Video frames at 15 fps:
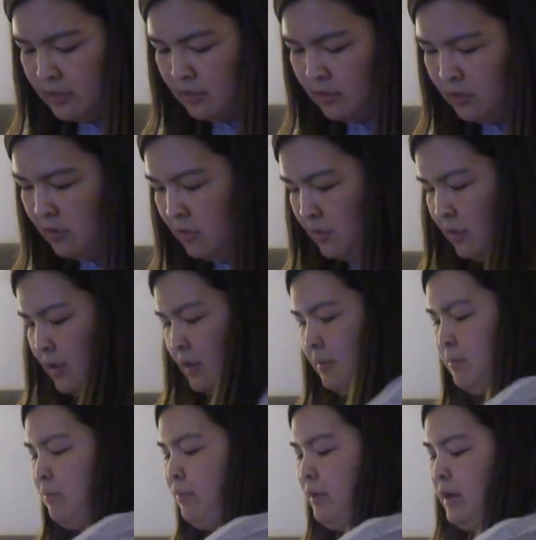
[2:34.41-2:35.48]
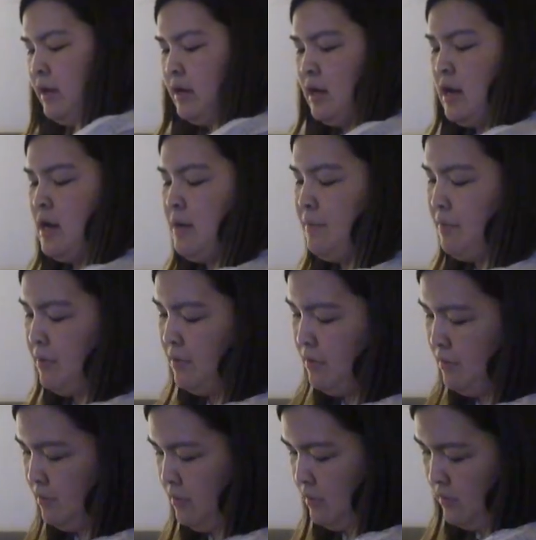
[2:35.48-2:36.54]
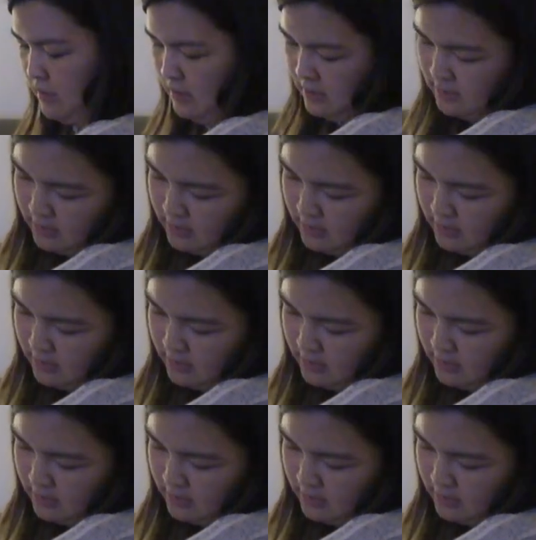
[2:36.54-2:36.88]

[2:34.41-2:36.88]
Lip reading: to bring up this